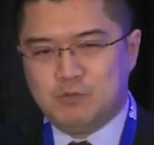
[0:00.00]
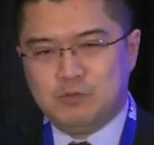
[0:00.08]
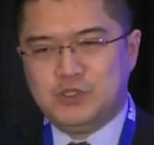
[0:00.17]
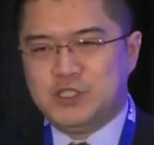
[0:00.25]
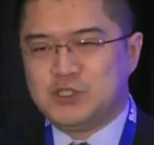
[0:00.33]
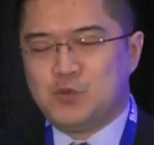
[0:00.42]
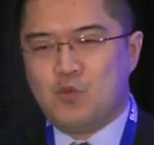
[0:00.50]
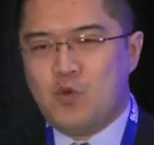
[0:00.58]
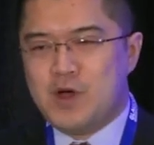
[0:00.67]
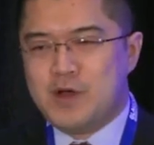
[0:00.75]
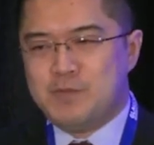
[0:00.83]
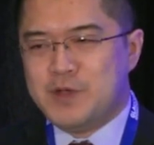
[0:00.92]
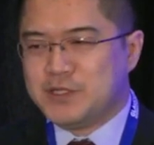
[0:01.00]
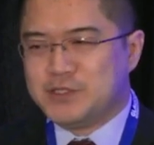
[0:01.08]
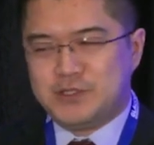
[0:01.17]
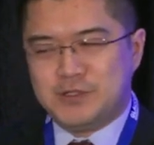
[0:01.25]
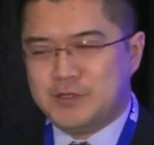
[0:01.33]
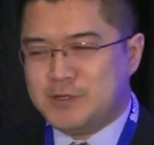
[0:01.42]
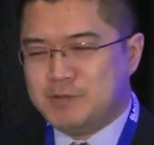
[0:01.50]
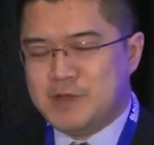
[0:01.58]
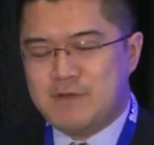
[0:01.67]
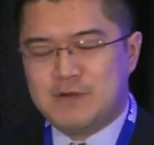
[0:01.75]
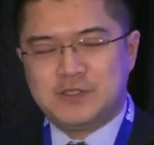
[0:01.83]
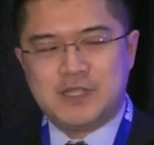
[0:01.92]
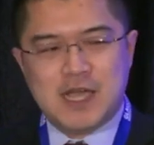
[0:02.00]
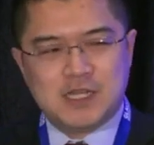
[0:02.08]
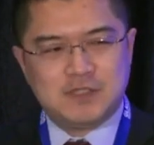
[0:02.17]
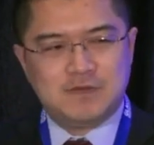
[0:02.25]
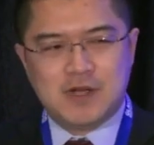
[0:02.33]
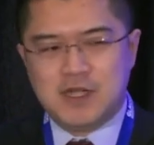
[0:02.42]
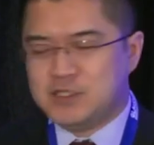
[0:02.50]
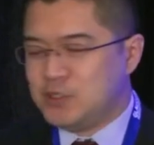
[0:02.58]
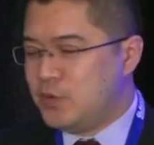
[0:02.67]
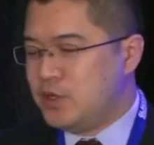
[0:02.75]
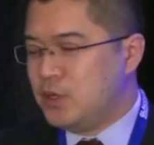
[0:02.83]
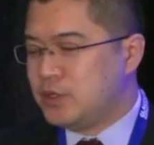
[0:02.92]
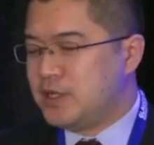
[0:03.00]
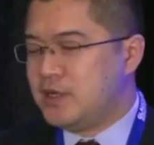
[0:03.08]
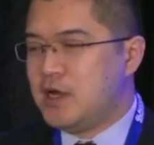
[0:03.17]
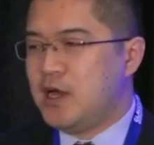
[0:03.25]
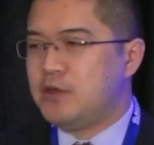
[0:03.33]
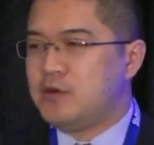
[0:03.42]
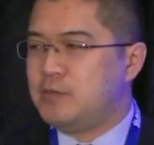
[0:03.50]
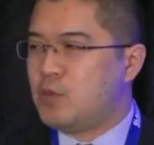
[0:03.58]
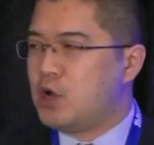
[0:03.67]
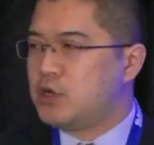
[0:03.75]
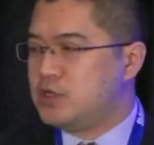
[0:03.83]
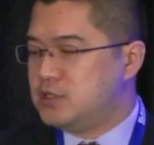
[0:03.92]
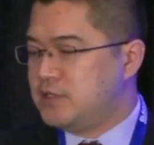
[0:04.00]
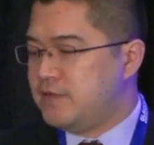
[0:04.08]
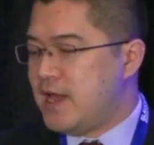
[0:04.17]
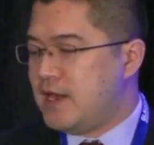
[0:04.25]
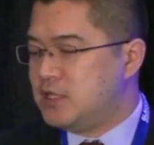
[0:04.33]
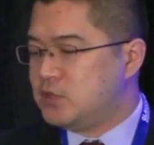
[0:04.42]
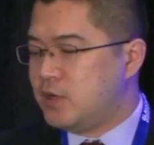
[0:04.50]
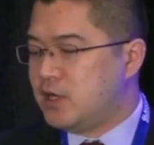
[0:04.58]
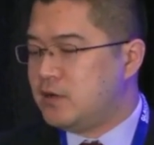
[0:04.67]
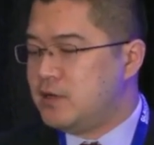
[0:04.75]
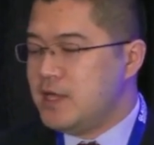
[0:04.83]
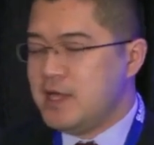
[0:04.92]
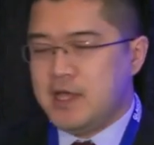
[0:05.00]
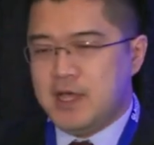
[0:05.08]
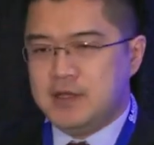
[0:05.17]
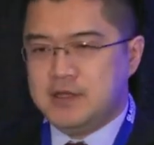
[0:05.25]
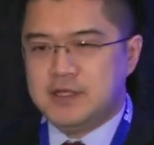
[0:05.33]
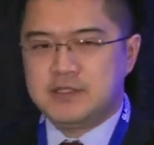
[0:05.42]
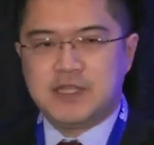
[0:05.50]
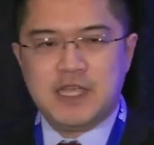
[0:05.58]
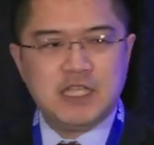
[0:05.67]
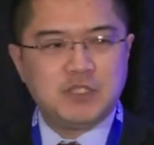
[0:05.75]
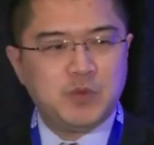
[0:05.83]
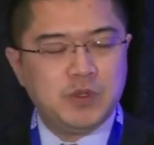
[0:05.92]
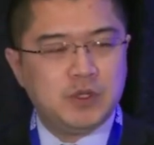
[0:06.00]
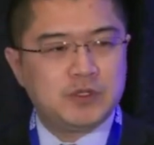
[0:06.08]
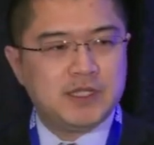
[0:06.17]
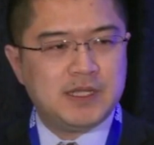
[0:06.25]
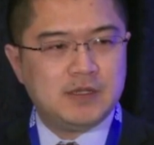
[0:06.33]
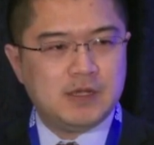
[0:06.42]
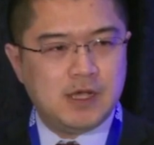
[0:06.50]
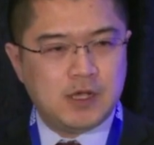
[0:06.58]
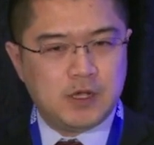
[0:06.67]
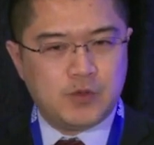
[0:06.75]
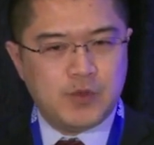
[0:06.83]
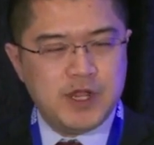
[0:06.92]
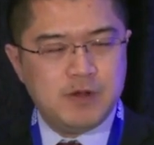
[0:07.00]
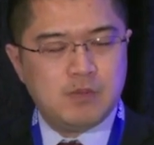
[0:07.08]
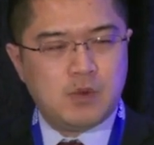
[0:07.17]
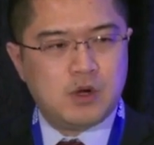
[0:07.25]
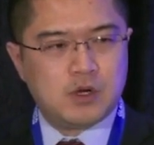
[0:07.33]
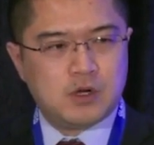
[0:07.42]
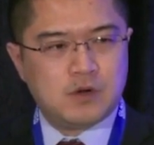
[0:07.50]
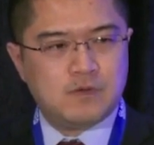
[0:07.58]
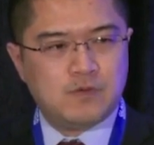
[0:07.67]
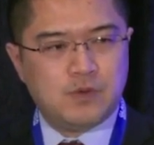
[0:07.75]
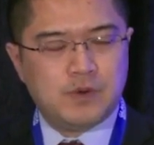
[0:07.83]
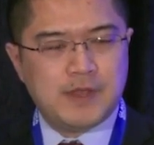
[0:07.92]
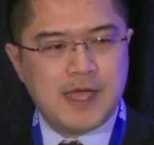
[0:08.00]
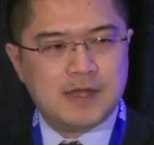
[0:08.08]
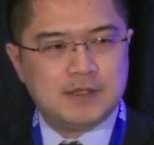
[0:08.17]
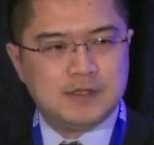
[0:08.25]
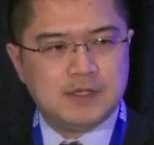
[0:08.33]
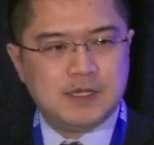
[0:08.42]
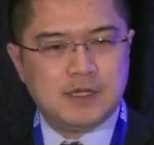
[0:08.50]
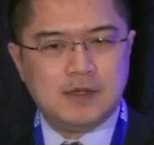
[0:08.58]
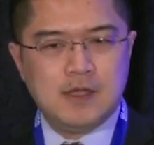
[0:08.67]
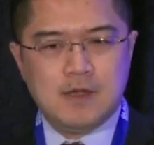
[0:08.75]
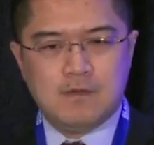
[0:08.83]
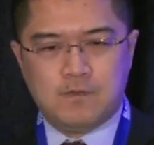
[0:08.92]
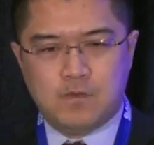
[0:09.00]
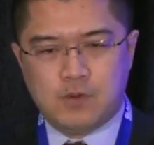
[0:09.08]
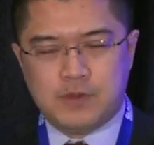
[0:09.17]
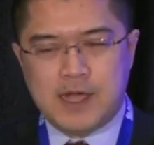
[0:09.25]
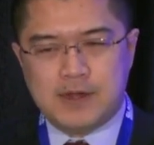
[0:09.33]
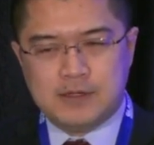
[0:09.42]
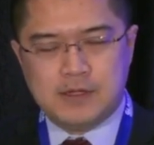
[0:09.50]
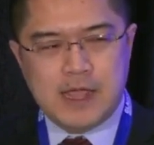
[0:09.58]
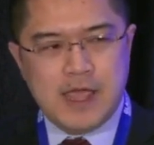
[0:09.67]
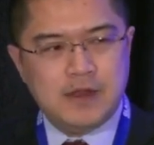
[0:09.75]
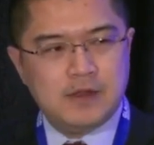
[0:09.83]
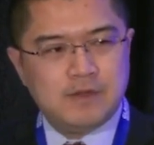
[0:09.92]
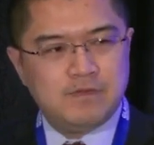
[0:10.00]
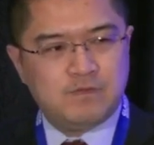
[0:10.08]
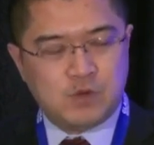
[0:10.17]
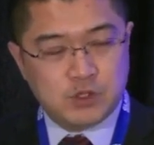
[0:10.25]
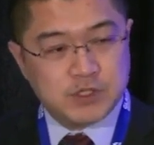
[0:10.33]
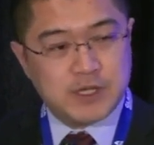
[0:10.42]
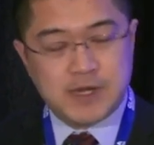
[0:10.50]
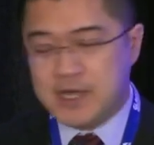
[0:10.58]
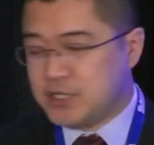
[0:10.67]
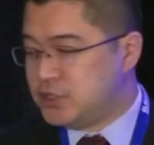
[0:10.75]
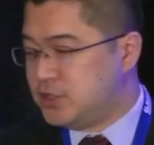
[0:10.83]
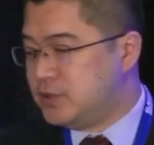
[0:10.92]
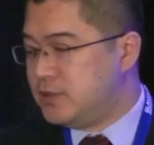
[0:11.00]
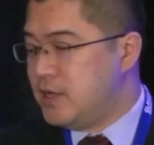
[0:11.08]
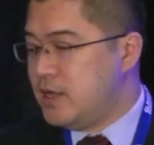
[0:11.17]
Just one picture, I'm never satisfied, so we looked at other markers of that as well. In this case, we looked at a green marker for that, uh, for that and the first connection,